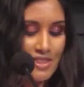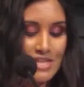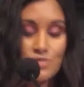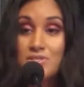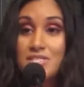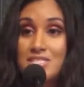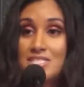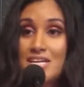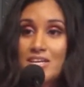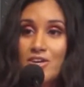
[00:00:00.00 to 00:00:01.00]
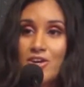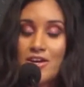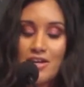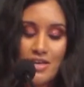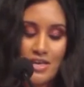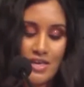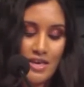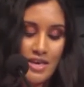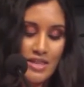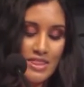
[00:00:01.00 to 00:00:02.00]
That's what's at stake here.
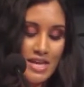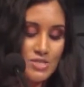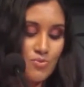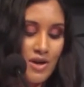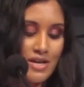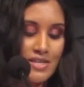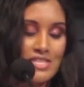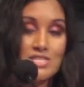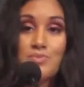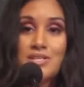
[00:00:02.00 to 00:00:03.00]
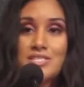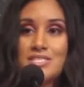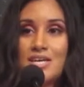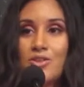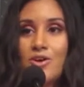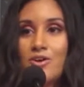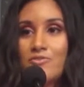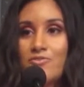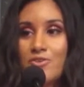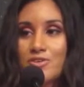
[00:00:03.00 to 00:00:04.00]
And that's why this month's
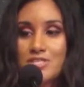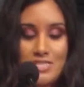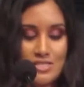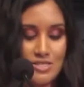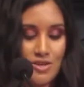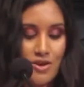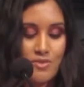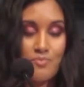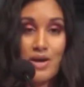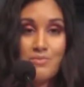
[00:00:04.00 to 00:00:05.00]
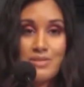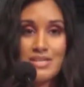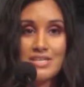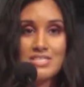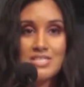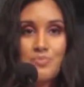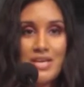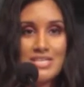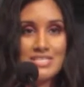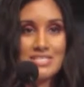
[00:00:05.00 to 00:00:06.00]
Salon focuses on public
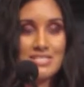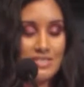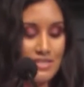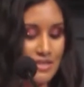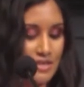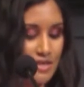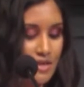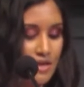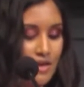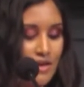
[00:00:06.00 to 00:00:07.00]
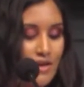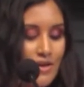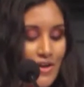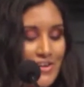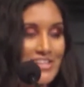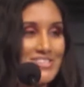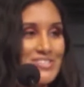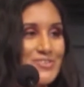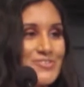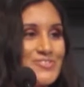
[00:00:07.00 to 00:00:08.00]
space. All right,
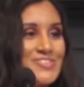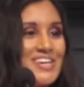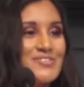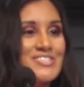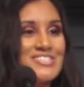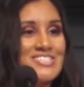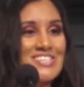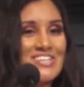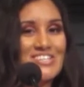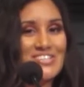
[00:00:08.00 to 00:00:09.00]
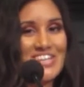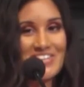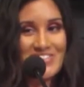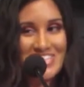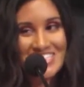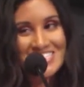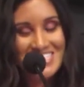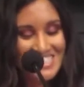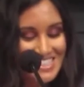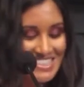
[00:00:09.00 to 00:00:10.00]
so that was a little heavy.
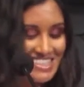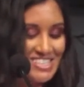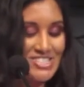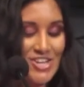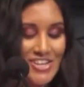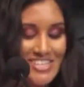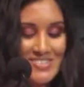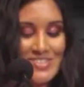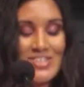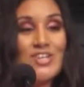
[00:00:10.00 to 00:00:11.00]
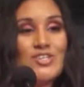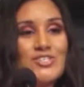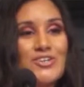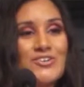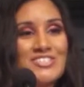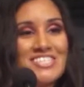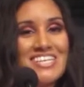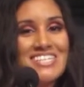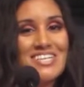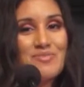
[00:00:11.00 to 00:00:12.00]
Sorry. So to
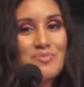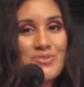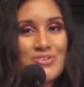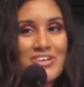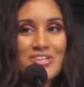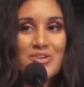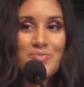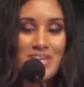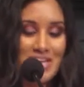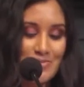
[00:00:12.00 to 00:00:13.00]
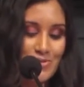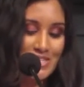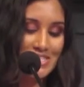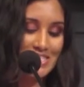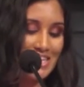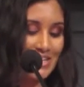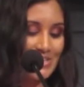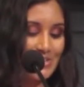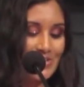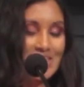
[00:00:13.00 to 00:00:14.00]
lighten up the mood a little bit, I'm going to tell
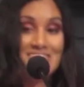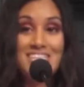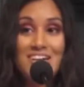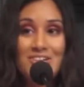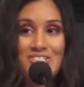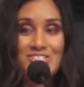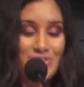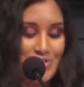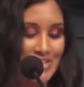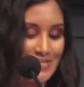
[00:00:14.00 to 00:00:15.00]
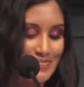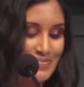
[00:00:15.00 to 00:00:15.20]
you a Salon story.